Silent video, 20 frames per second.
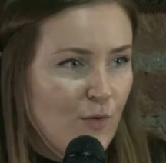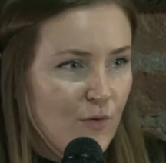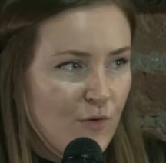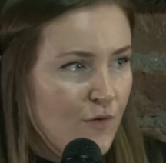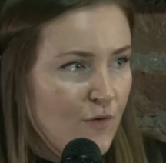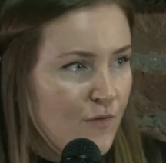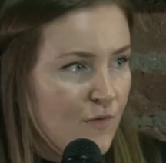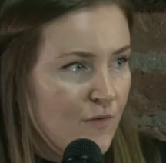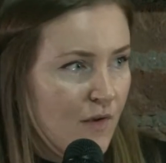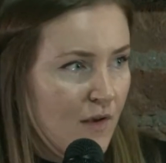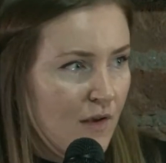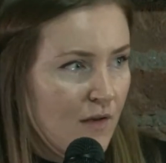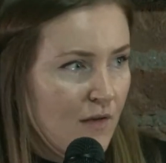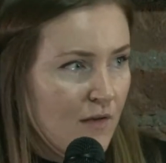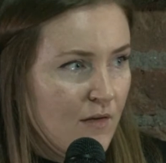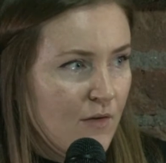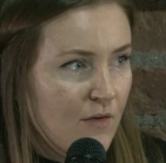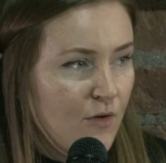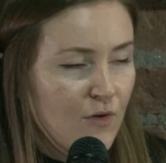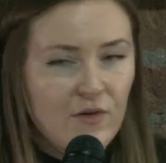just
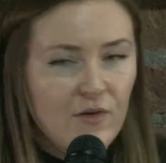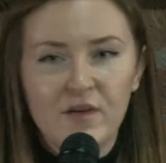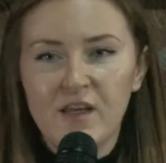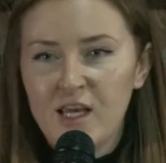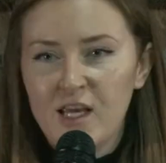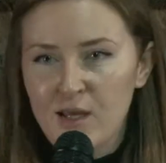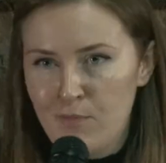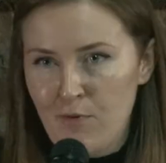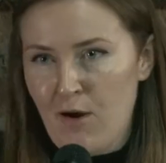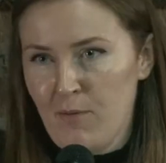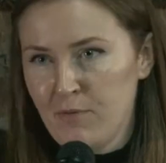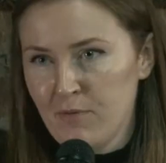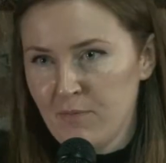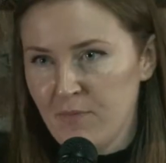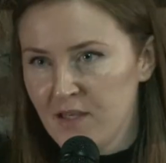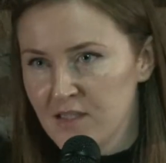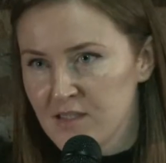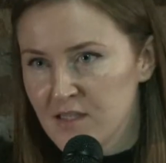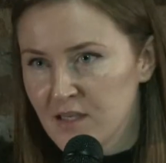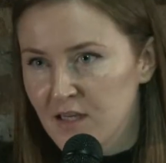couldn't keep up
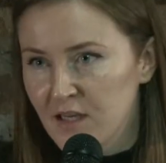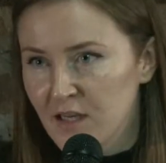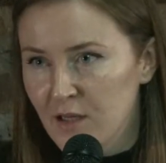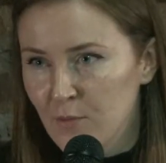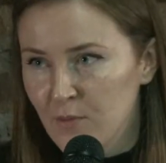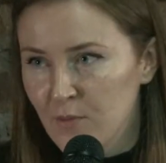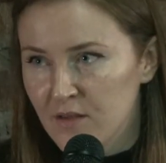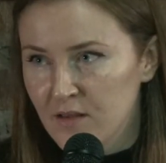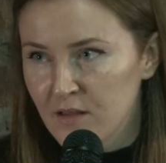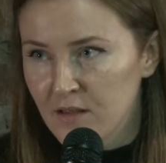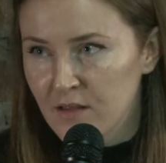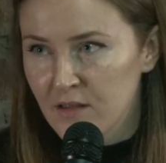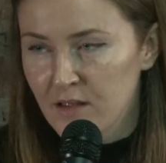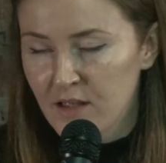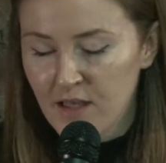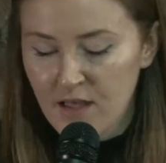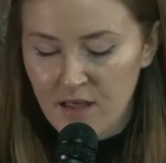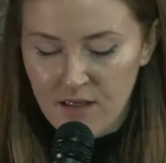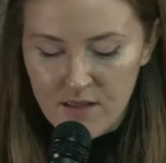basically with the